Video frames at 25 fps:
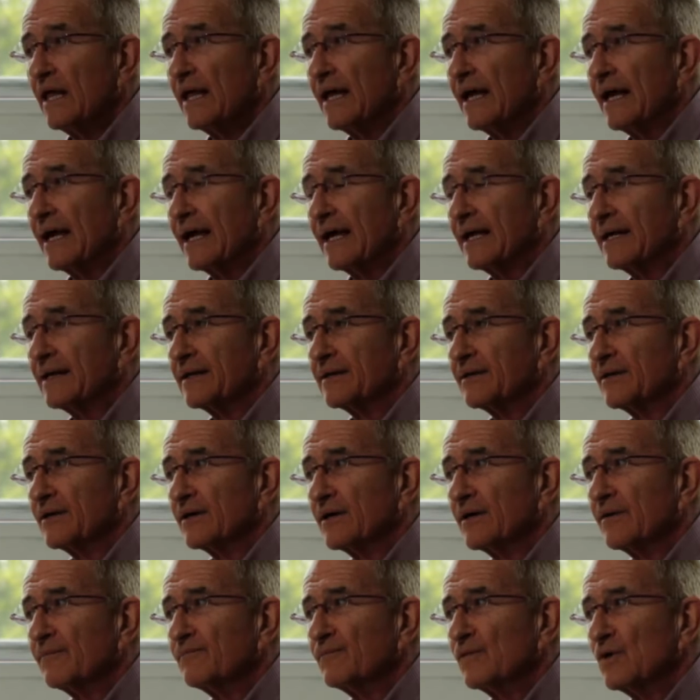
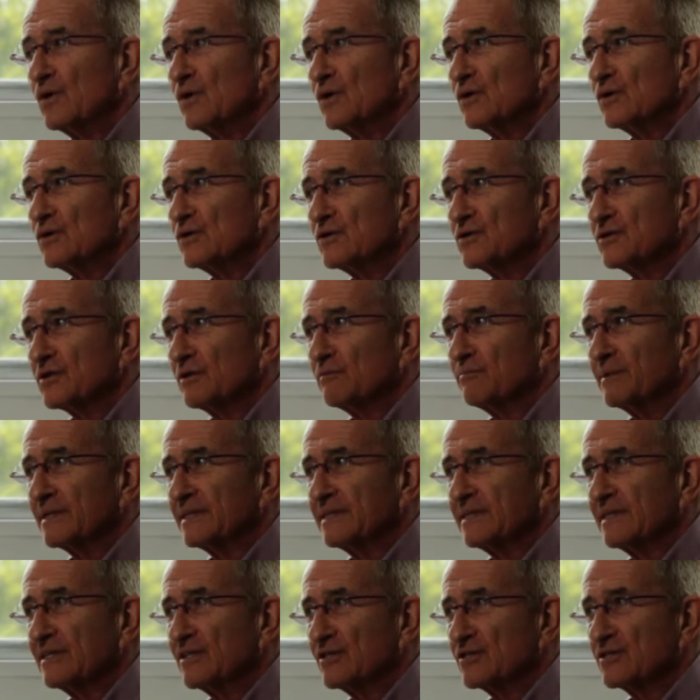And but
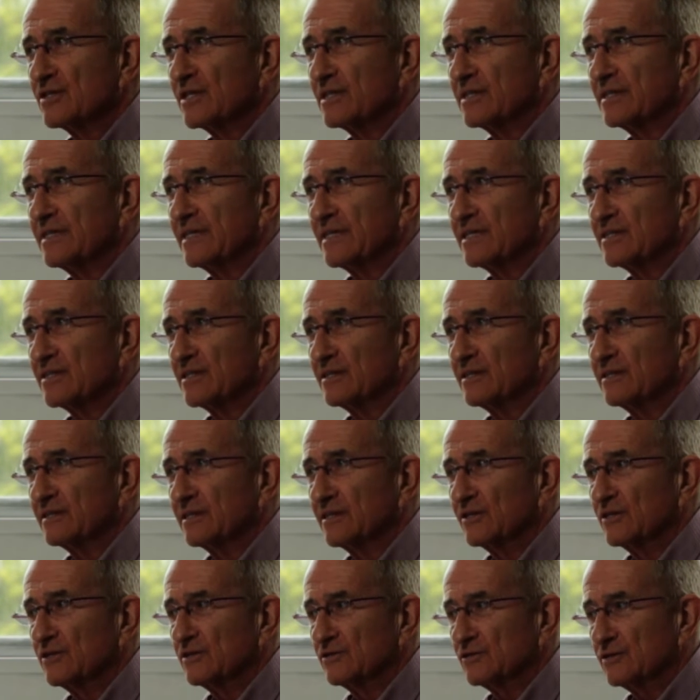there's a
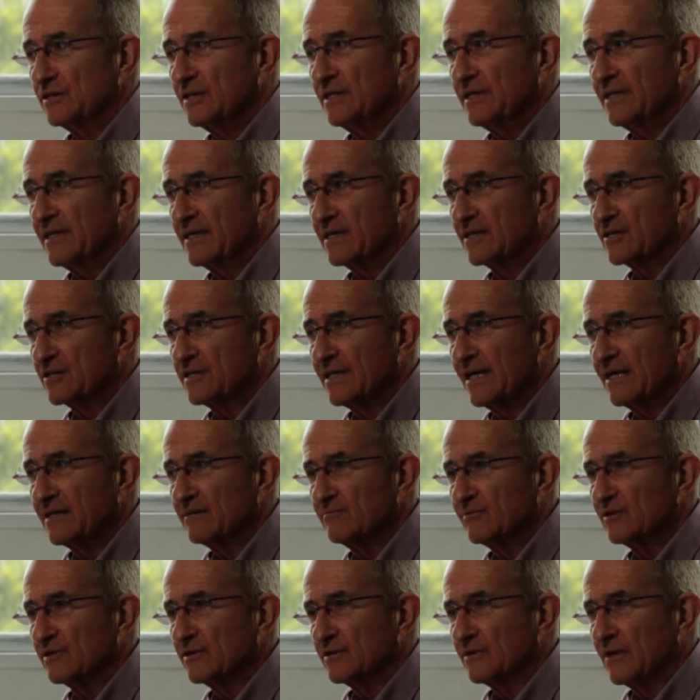really
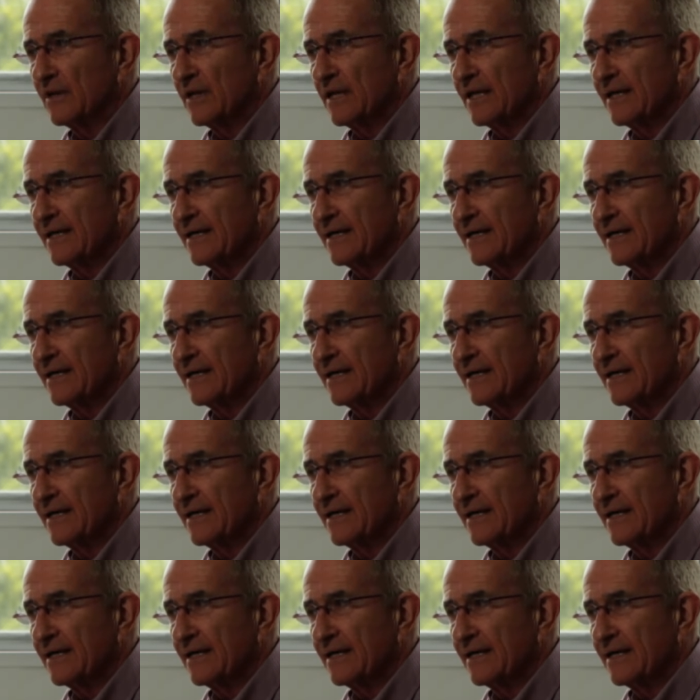incredible